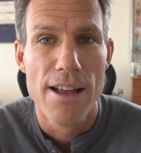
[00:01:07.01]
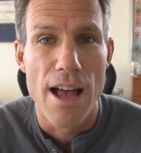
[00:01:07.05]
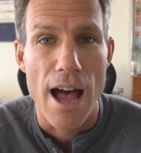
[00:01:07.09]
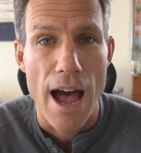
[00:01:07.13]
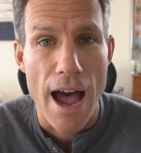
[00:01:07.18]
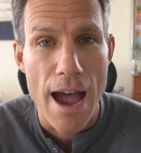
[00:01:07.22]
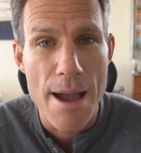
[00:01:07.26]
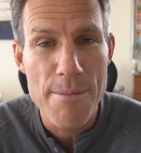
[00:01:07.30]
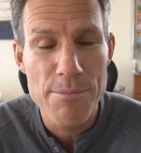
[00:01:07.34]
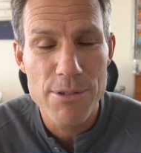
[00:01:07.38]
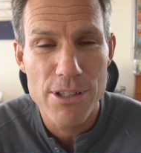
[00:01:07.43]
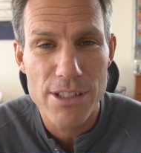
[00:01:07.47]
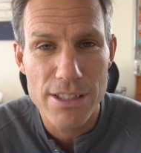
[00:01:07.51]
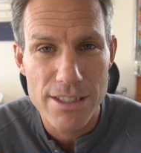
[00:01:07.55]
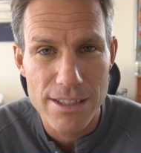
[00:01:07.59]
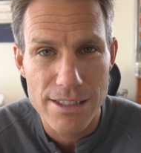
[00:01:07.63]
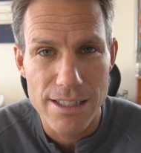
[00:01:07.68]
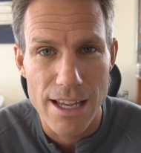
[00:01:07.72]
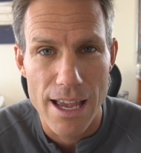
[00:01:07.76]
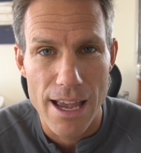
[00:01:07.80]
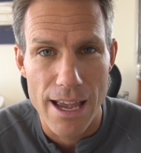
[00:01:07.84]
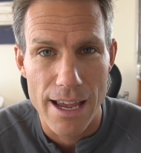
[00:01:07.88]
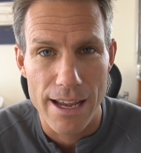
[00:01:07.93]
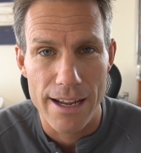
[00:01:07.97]
I'm just
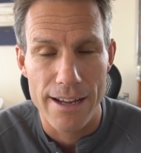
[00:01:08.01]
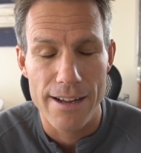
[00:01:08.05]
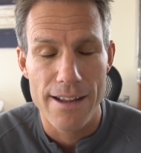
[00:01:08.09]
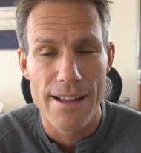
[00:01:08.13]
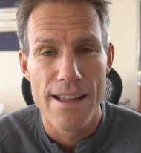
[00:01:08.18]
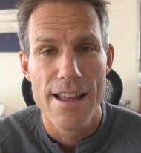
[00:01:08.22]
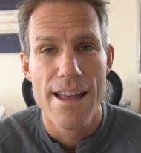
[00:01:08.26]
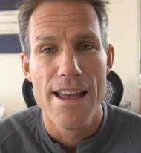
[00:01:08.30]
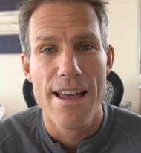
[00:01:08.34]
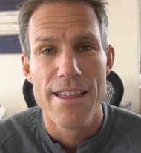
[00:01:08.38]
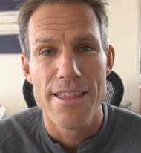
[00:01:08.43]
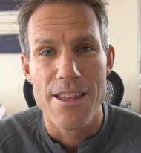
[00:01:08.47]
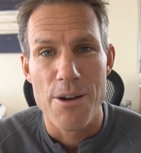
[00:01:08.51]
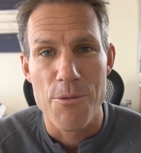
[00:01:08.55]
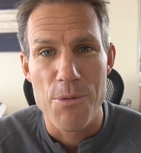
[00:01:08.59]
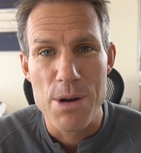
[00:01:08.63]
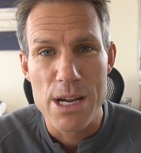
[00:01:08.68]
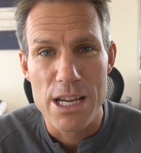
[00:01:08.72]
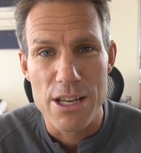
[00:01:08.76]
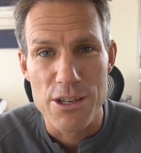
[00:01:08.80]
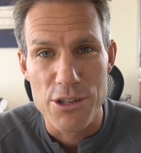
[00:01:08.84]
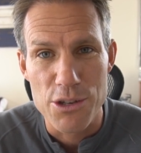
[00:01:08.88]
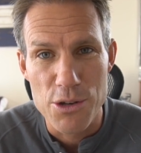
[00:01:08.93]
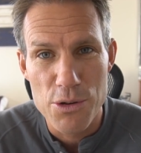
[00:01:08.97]
saying that we
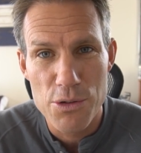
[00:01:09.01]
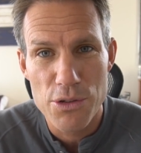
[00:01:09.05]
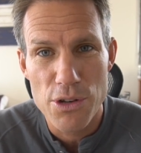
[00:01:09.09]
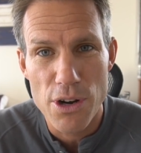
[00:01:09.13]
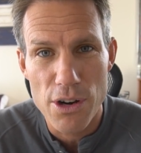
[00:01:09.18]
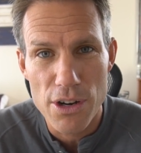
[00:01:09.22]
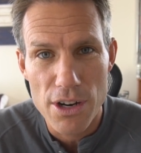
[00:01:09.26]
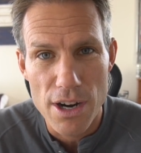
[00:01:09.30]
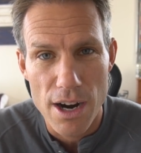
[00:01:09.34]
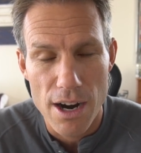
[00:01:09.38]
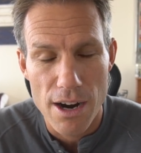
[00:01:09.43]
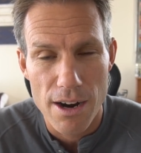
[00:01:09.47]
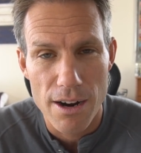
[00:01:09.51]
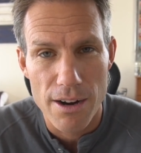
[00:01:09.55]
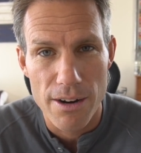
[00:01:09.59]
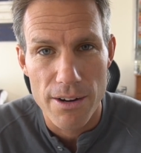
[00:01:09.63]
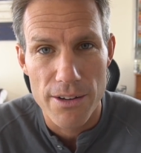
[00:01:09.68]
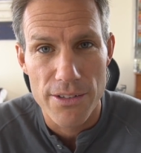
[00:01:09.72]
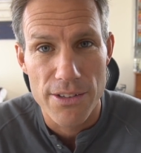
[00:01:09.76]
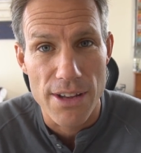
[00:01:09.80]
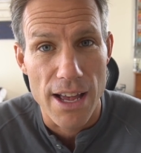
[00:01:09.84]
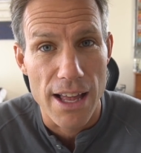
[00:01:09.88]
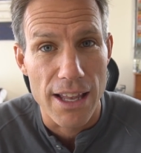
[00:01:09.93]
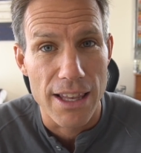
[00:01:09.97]
can use our
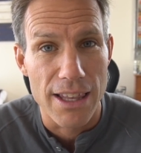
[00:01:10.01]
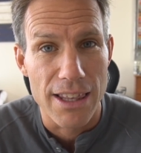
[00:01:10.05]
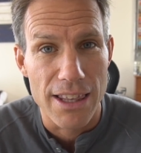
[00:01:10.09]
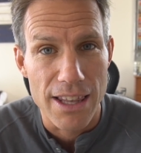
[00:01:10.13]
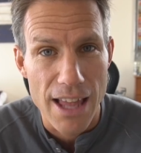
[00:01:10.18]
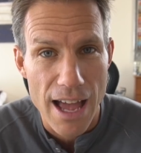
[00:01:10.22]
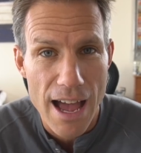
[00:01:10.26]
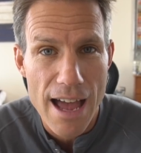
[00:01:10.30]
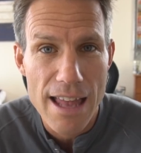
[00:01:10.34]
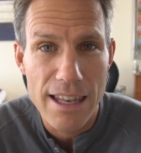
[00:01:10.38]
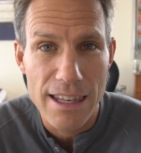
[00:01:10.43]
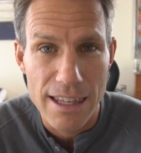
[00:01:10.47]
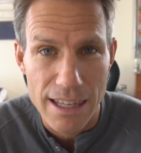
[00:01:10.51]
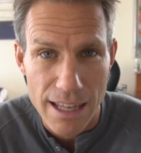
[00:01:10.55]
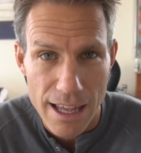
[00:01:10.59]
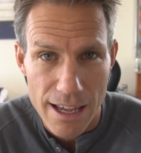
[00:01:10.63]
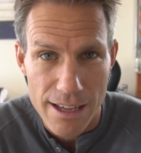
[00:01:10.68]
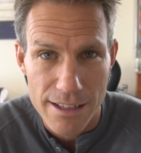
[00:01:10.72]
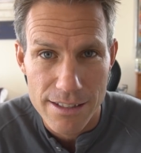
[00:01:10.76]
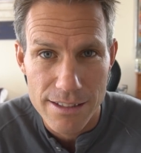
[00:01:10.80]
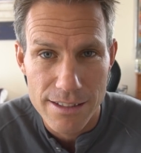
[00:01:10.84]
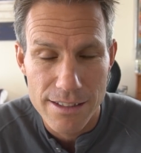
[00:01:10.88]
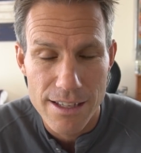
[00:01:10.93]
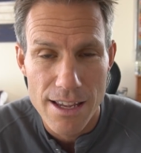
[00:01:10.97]
cars a lot
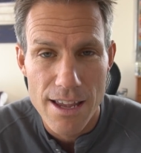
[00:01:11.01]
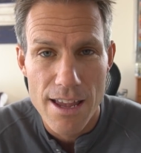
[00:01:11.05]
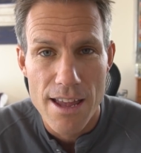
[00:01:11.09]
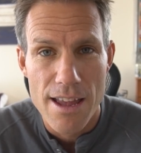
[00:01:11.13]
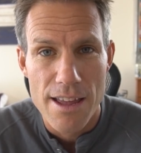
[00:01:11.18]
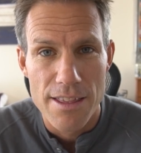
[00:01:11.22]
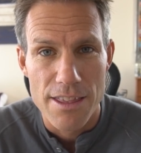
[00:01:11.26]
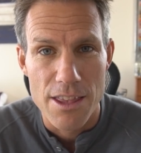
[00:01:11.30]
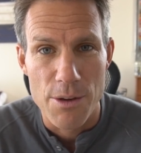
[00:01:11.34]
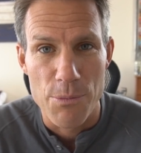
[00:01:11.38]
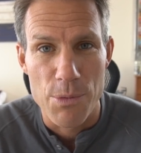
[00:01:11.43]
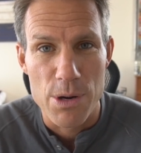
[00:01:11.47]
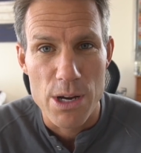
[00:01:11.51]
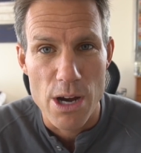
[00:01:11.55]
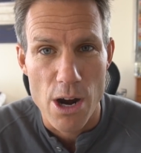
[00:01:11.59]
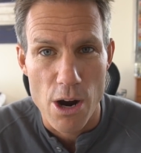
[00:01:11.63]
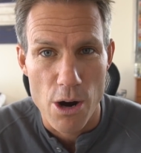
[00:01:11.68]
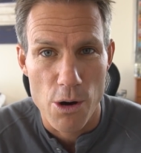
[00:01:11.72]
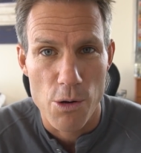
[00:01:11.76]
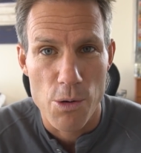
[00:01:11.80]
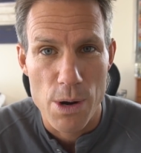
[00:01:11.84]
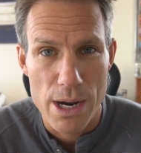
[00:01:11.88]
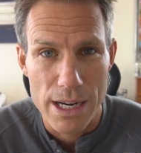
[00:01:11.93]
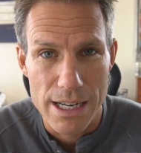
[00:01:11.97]
less than we
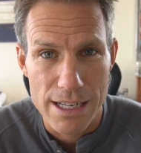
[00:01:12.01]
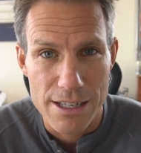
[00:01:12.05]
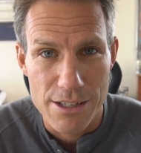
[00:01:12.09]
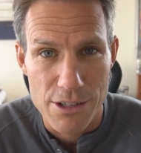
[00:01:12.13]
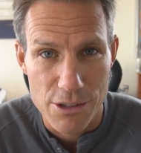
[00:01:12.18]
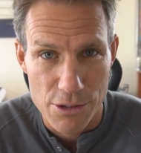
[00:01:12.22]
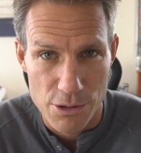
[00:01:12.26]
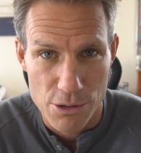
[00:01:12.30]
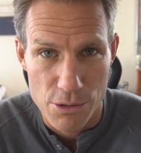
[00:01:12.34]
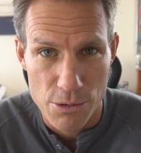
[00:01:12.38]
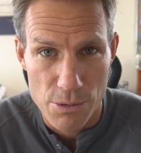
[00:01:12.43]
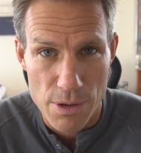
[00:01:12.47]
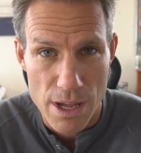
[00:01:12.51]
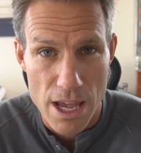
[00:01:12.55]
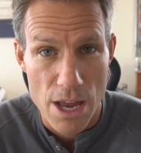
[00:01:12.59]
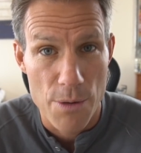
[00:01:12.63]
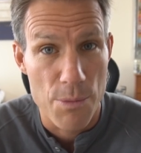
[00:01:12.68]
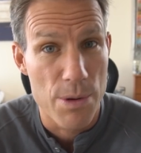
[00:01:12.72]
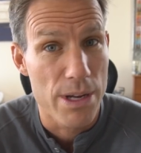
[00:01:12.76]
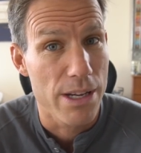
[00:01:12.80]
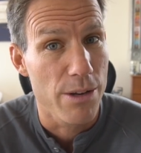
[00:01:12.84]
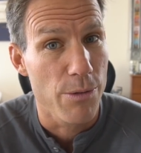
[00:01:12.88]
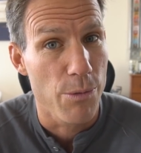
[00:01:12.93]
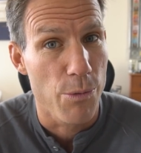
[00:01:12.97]
already do, and
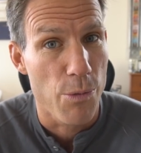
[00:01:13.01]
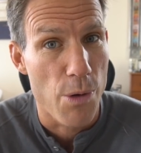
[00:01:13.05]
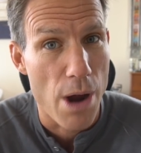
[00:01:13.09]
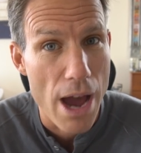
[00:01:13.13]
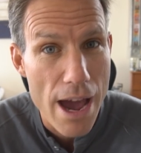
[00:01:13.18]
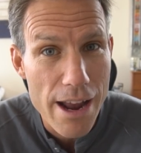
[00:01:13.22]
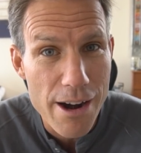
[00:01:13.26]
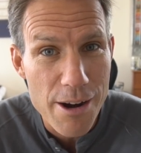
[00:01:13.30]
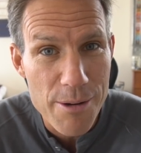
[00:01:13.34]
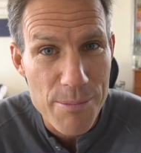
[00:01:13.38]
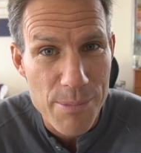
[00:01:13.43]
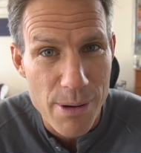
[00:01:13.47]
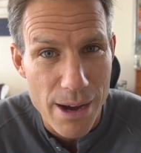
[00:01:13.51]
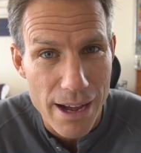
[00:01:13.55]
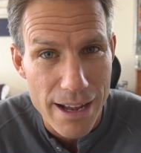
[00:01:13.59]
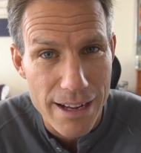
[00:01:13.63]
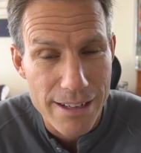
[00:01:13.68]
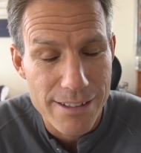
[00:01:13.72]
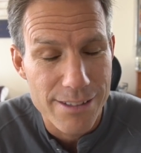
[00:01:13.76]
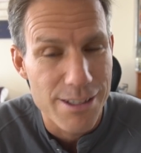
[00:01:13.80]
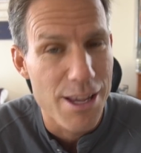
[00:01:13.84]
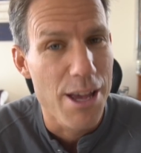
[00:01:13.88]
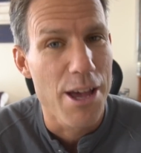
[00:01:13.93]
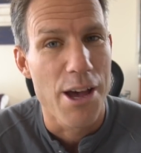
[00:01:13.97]
we can ride our
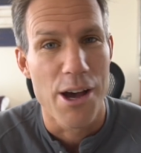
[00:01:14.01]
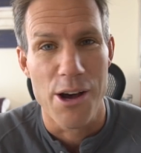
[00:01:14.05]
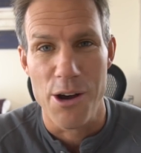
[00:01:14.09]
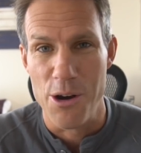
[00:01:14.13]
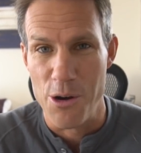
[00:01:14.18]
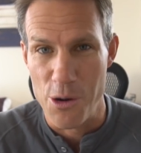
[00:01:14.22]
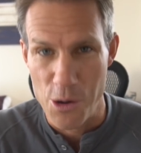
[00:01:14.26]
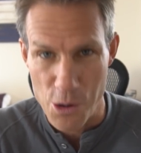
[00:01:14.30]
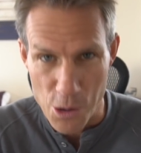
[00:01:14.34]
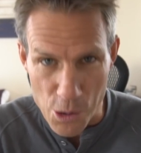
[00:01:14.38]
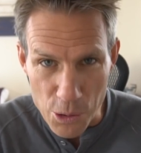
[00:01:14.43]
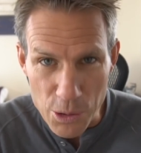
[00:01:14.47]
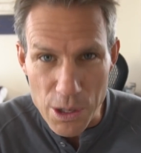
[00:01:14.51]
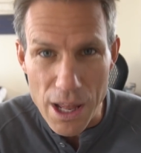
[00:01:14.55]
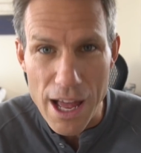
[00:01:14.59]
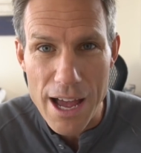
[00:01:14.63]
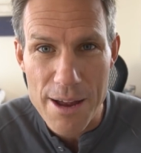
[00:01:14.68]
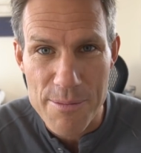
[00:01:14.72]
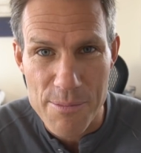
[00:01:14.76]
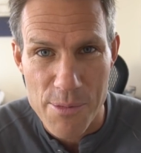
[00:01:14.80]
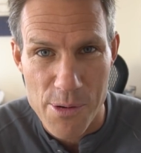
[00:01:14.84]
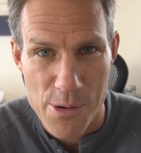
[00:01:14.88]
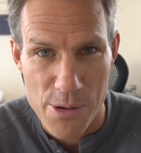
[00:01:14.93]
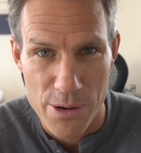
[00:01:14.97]
bikes a whole
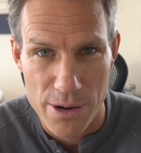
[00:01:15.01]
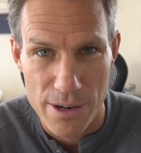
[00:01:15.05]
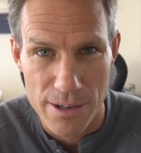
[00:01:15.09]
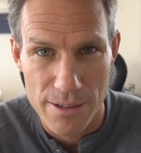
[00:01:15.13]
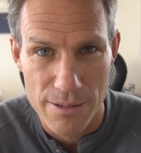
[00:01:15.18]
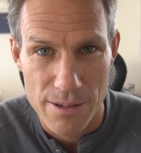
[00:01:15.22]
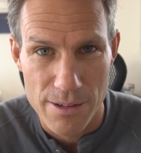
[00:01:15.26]
lot more.